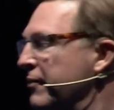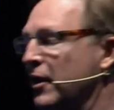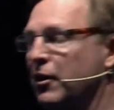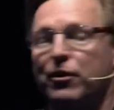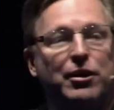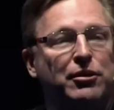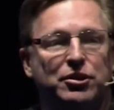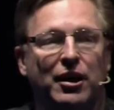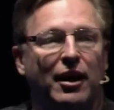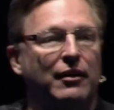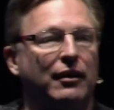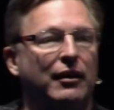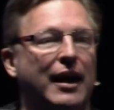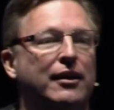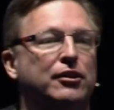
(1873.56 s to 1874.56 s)
Well, you saw the
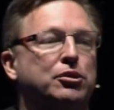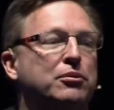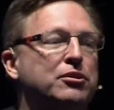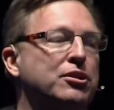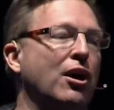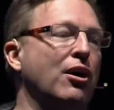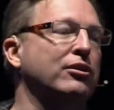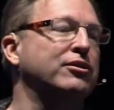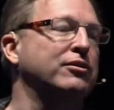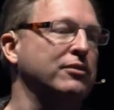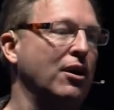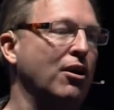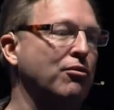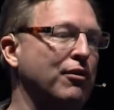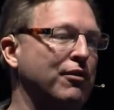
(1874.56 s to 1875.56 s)
latest results.
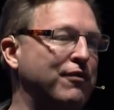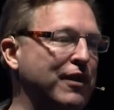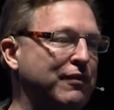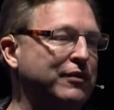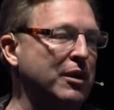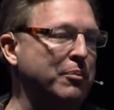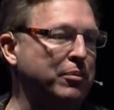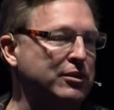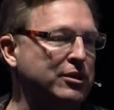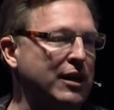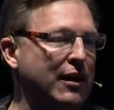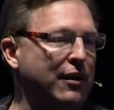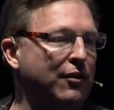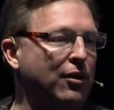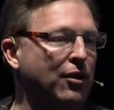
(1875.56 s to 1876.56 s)
Over fifty
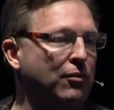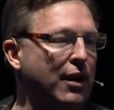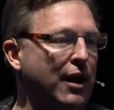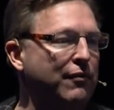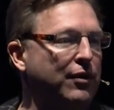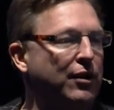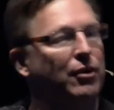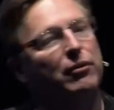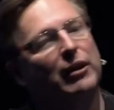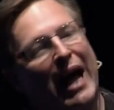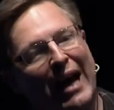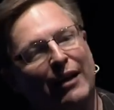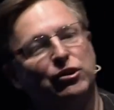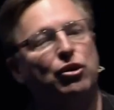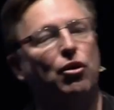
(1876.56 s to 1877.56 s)
percent of their revenue
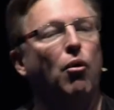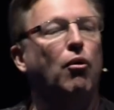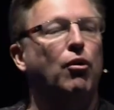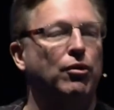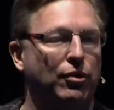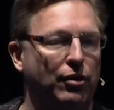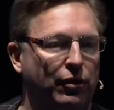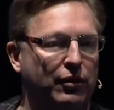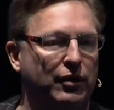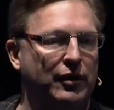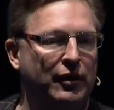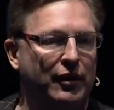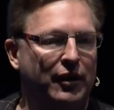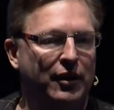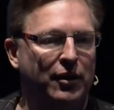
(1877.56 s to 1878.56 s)
last quarter
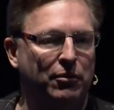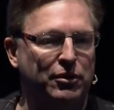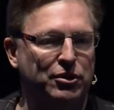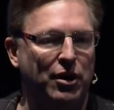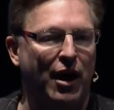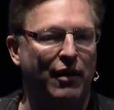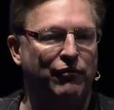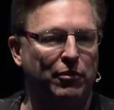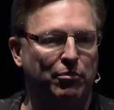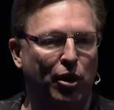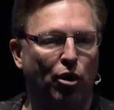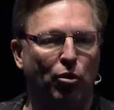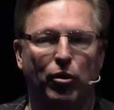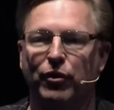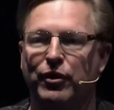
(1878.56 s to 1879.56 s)
was off of
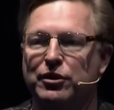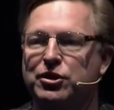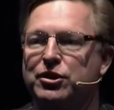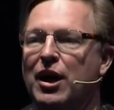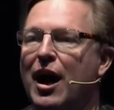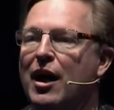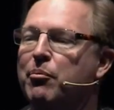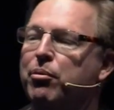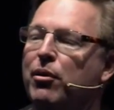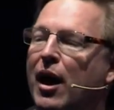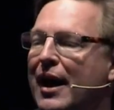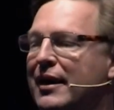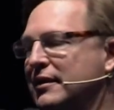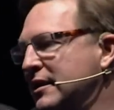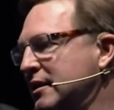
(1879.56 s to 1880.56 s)
mobile. The stock
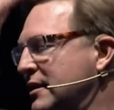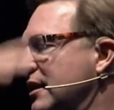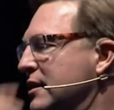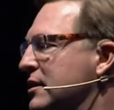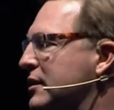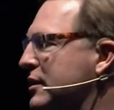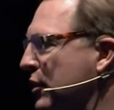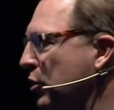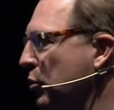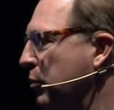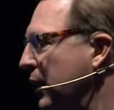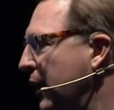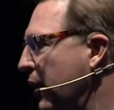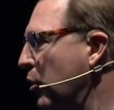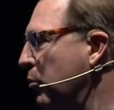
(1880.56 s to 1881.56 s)
price is
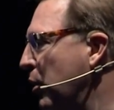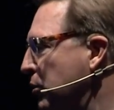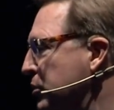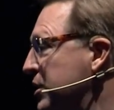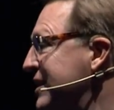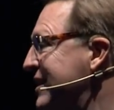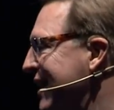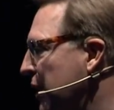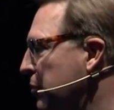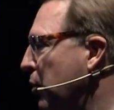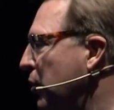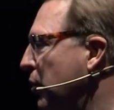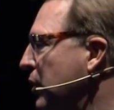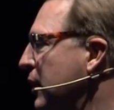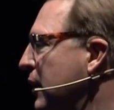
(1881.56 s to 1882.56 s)
considerably, almost
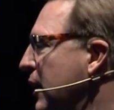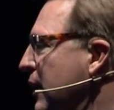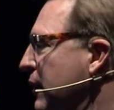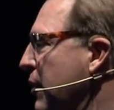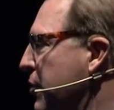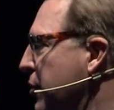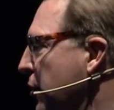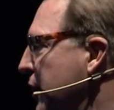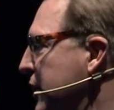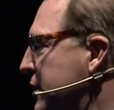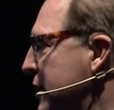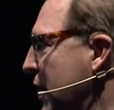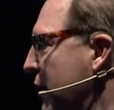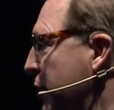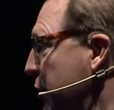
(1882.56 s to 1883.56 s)
double the
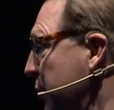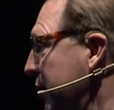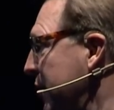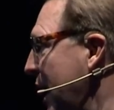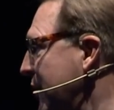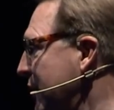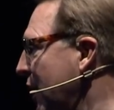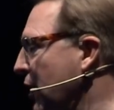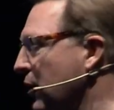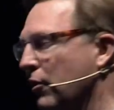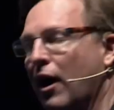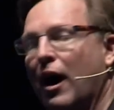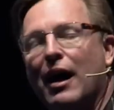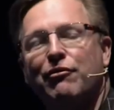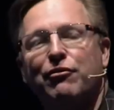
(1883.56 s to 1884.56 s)
thirty-eight dollar
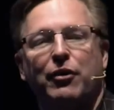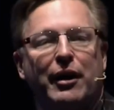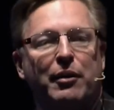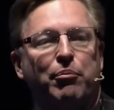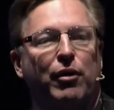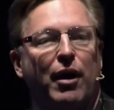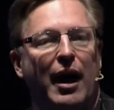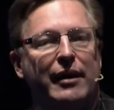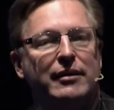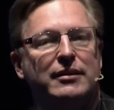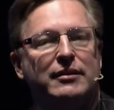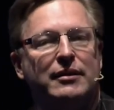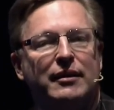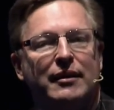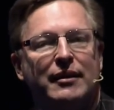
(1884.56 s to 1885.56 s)
offering
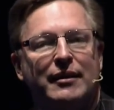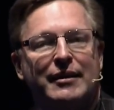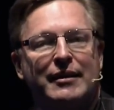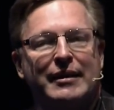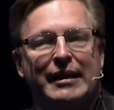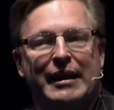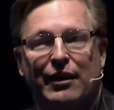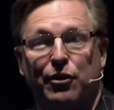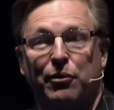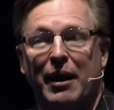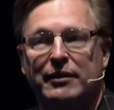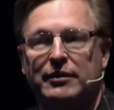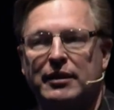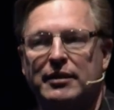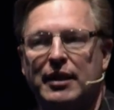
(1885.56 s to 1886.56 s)
price, and the
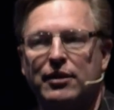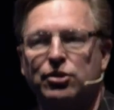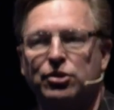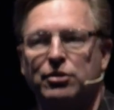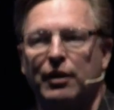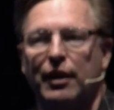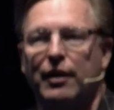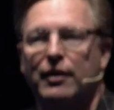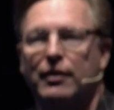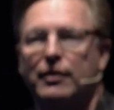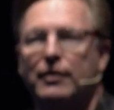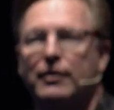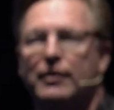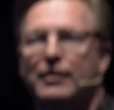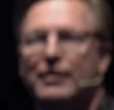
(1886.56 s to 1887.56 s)
rest is history.
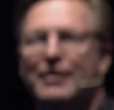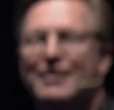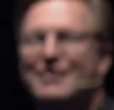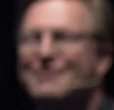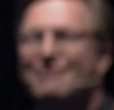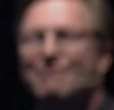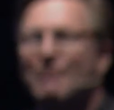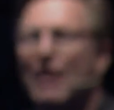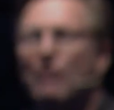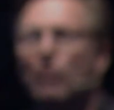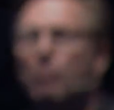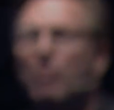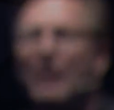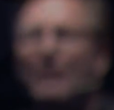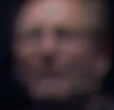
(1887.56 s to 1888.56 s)
Everybody